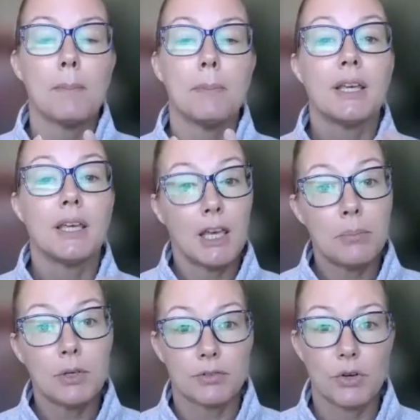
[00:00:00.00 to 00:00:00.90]
but
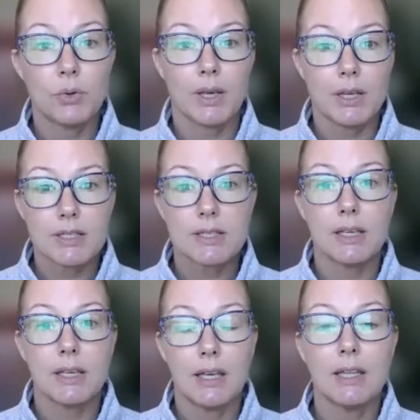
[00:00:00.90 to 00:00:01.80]
keep your focus
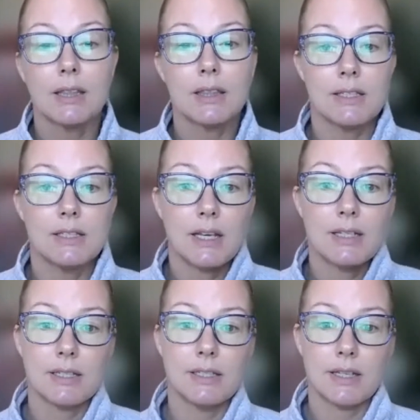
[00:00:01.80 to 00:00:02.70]
in the
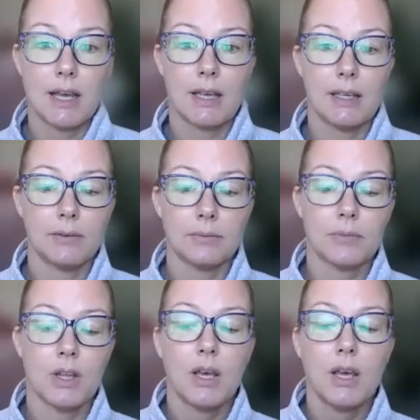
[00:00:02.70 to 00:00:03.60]
day to day
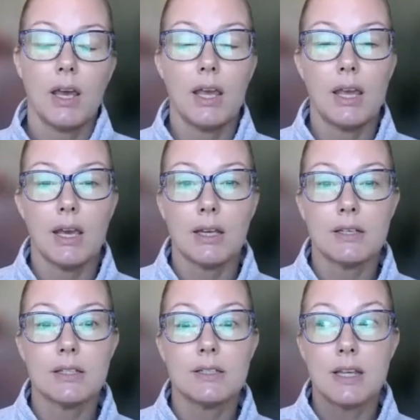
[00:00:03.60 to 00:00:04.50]

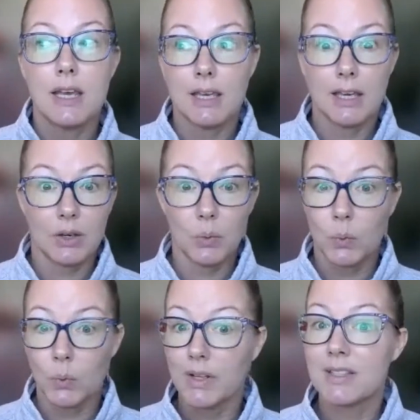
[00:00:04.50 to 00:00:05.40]
and take it
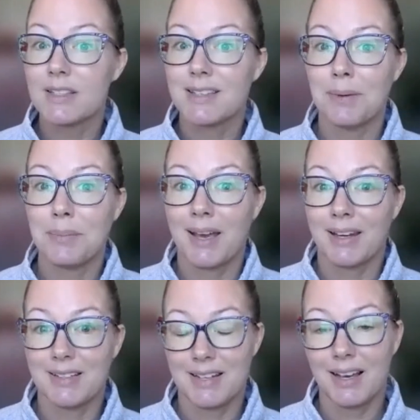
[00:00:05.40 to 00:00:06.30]
one step
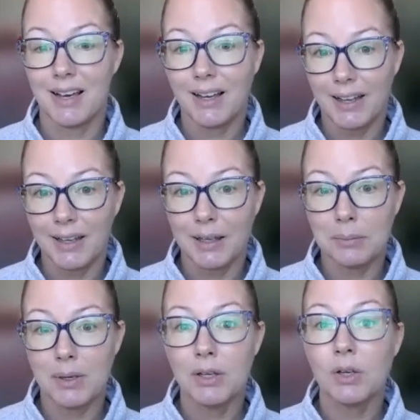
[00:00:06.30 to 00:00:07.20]
at a
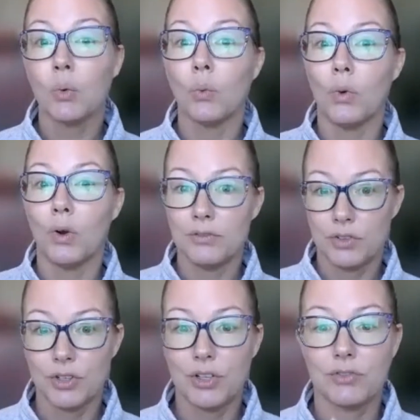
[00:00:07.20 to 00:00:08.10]
time, one
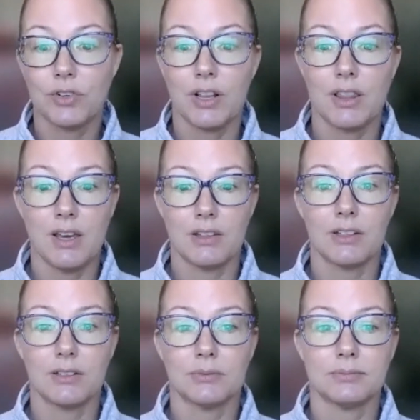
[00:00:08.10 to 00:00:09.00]
foot in front of the
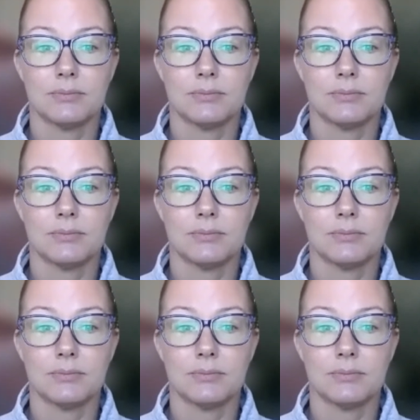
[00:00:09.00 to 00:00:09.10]
other.